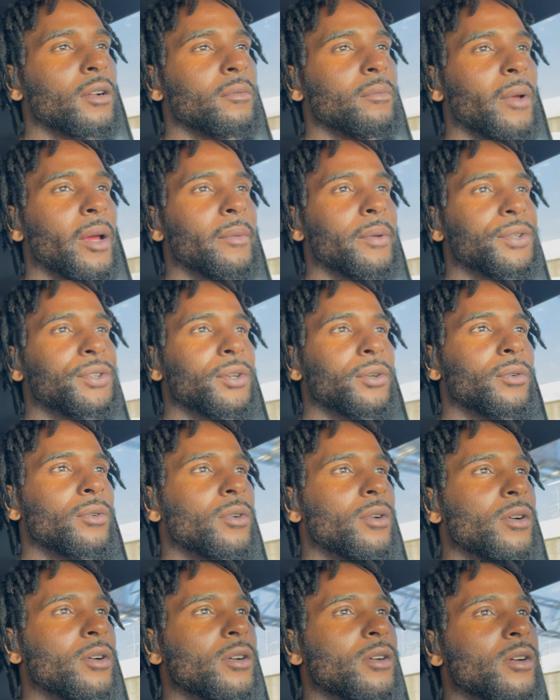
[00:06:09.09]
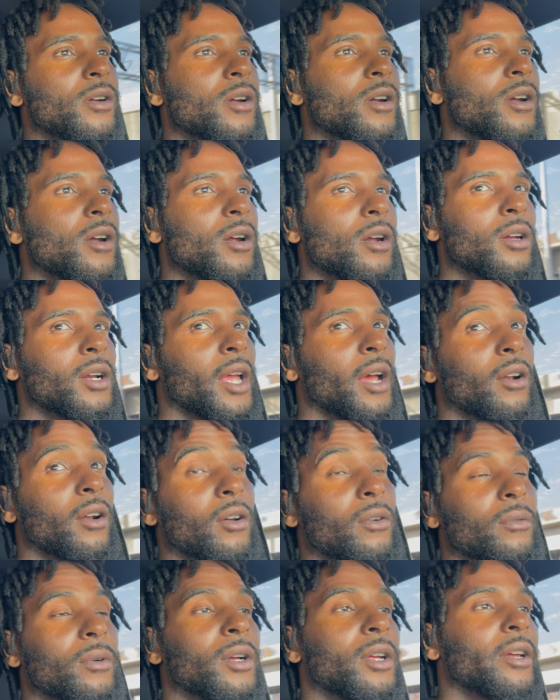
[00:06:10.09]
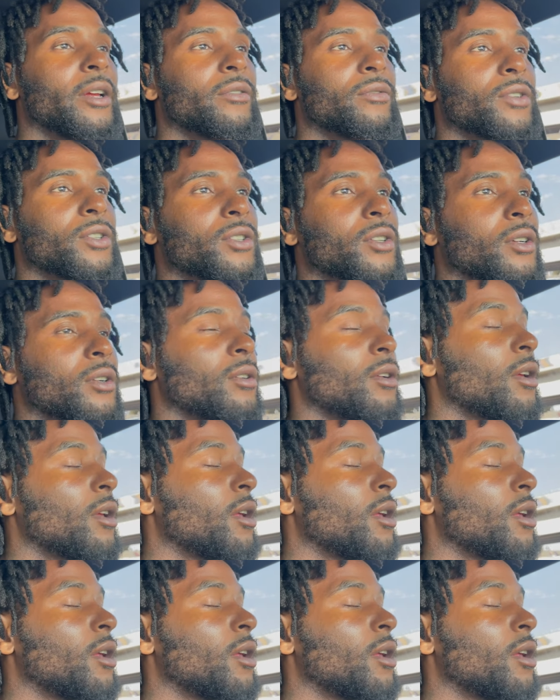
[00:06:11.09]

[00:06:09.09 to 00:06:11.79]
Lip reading: Maybe two. Count on one hand for sure.